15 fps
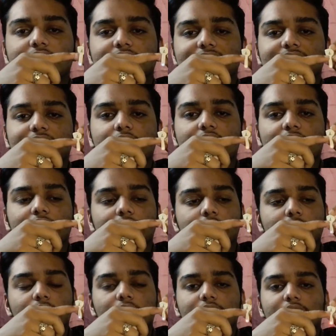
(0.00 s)
touch
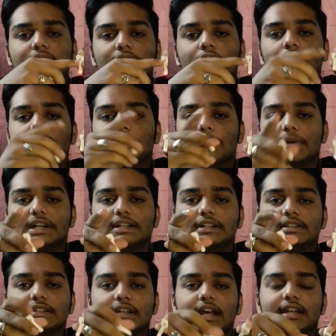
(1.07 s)
controls, not the
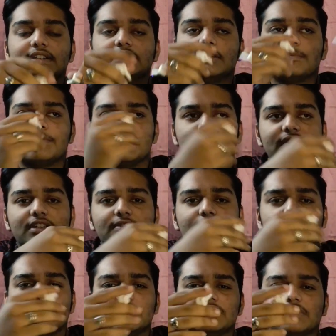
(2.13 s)
buttons as your previous
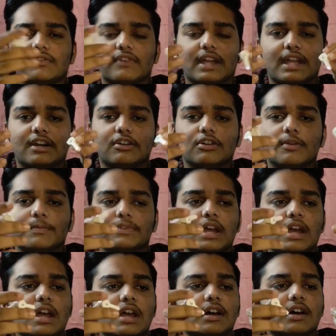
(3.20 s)
models of Airdopes.
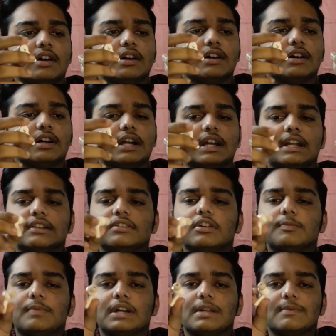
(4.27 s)
It has
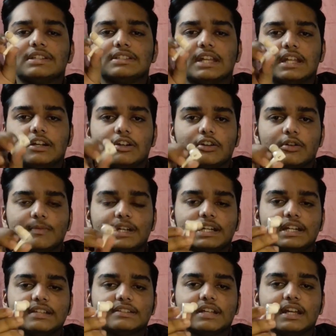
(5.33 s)
got pretty much ergonomic
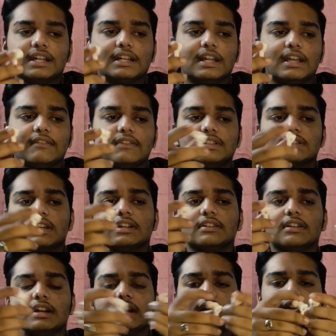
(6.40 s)
design, like which can
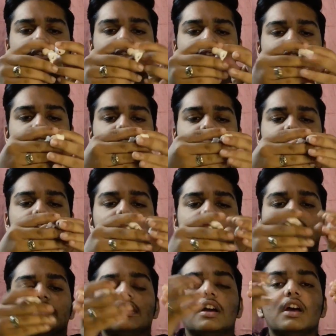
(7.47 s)
really feel in
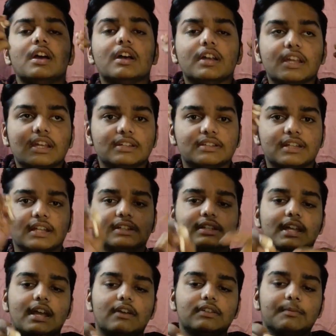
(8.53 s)
your ears. Like they
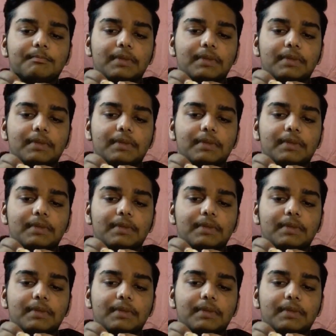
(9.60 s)
have the